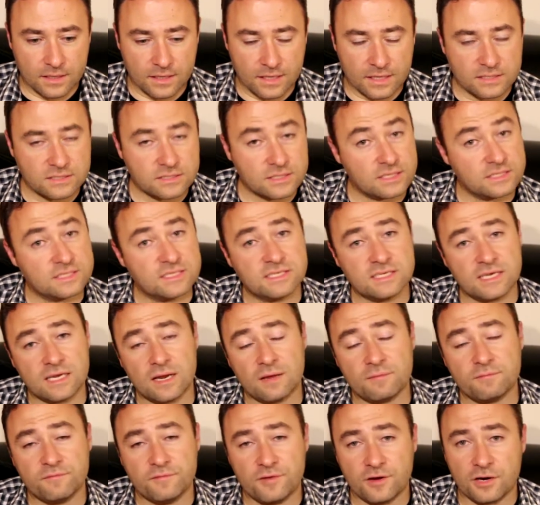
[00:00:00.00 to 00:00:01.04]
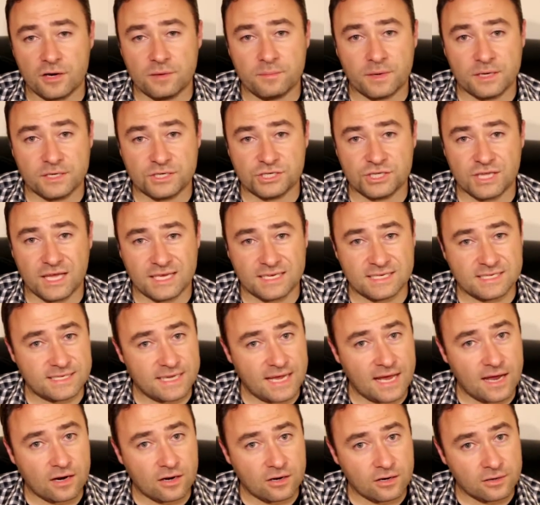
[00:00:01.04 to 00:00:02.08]
it's set up very much like
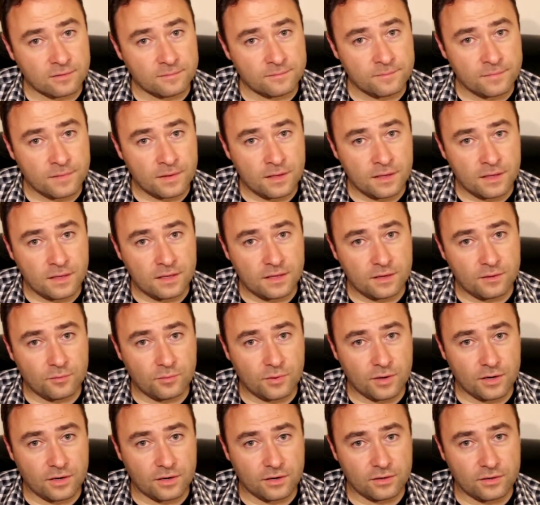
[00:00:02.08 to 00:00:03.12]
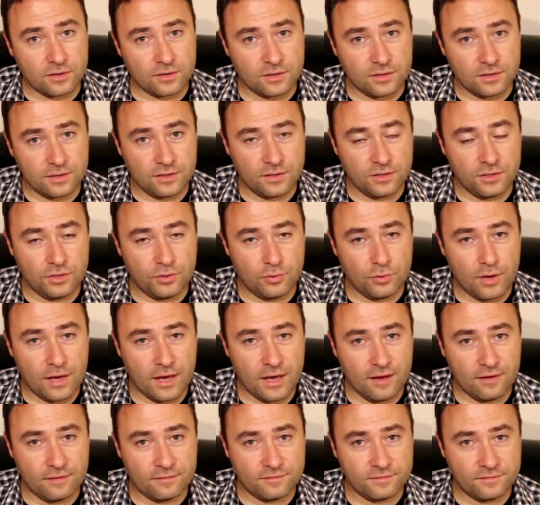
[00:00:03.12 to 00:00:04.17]
Stacker, where you
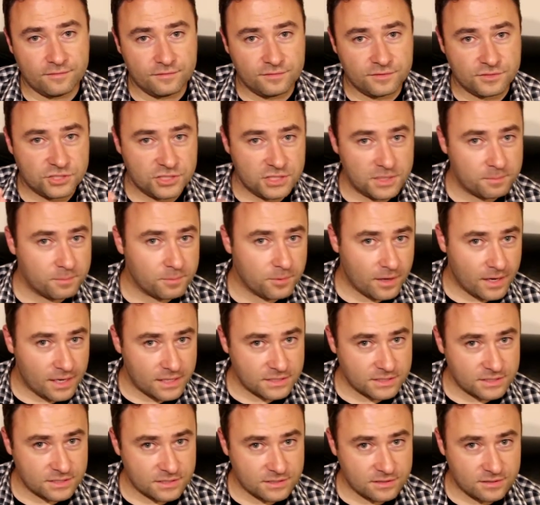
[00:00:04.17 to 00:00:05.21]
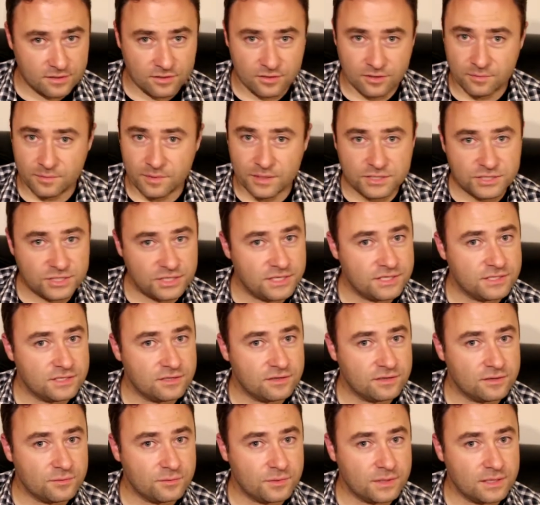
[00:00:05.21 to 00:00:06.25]
have cheap prizes that are much
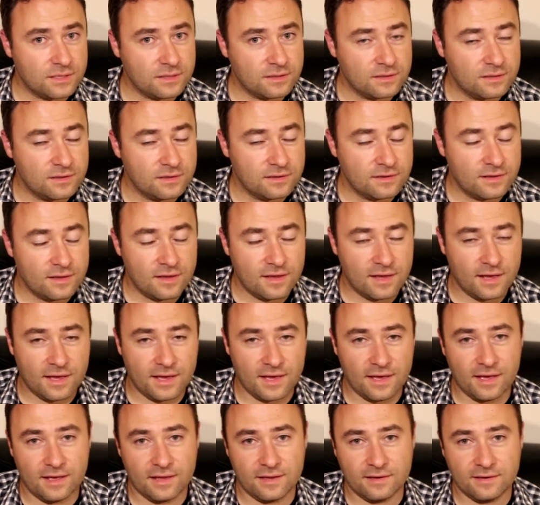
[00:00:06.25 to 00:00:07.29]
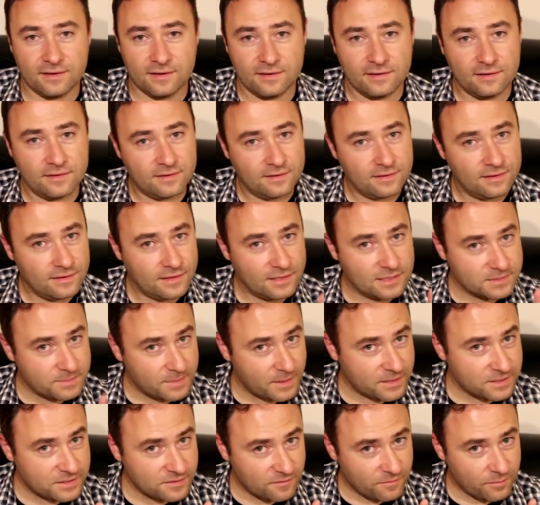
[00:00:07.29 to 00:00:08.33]
easier to win, and
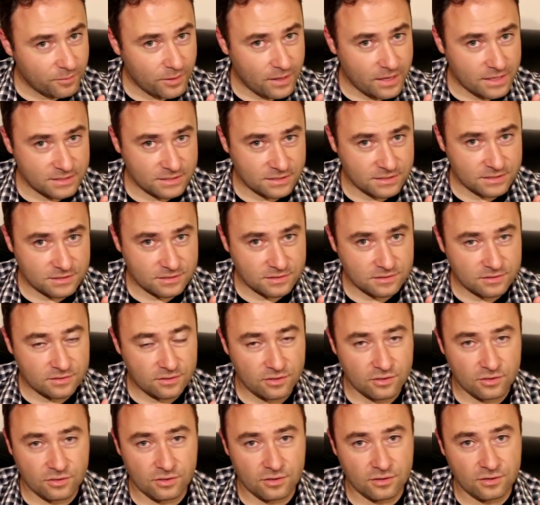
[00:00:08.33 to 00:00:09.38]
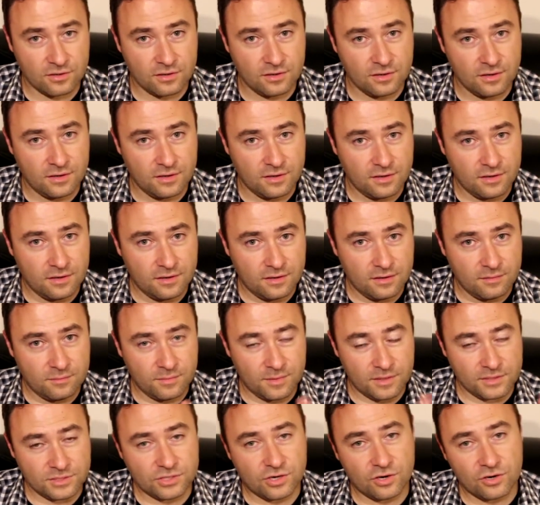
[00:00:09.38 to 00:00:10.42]
expensive prizes that are
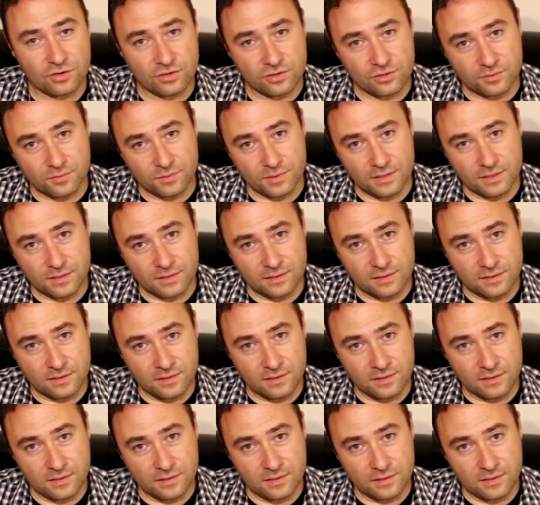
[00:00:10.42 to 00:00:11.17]
much harder to win.